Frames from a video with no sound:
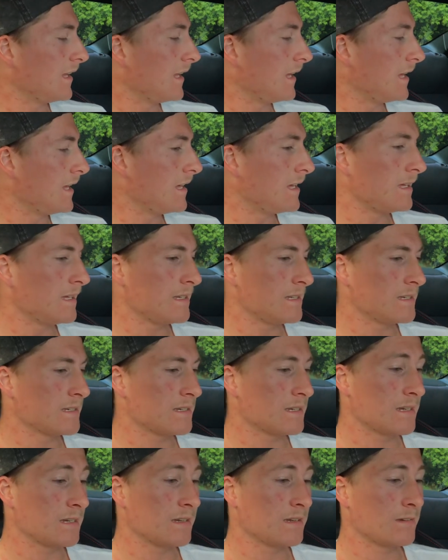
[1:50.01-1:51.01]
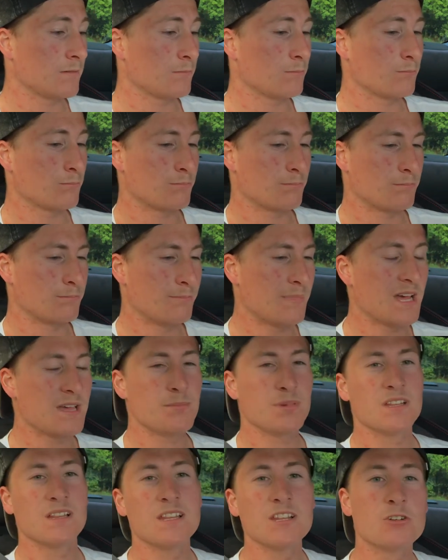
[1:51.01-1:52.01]
And
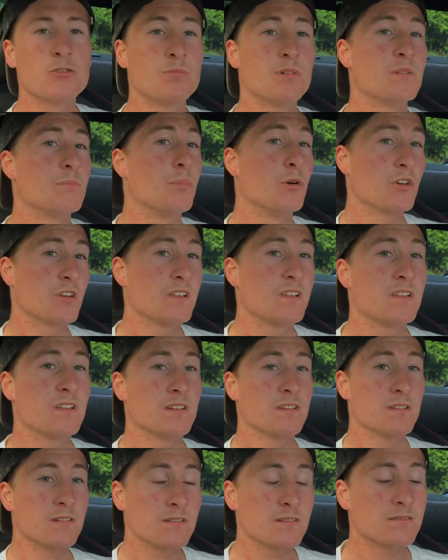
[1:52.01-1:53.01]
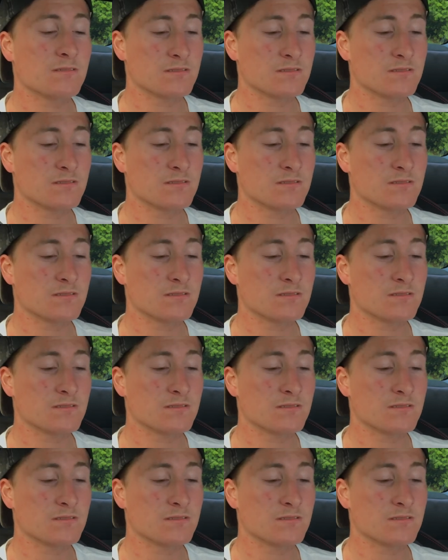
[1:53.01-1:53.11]
maybe a little bit of body kit.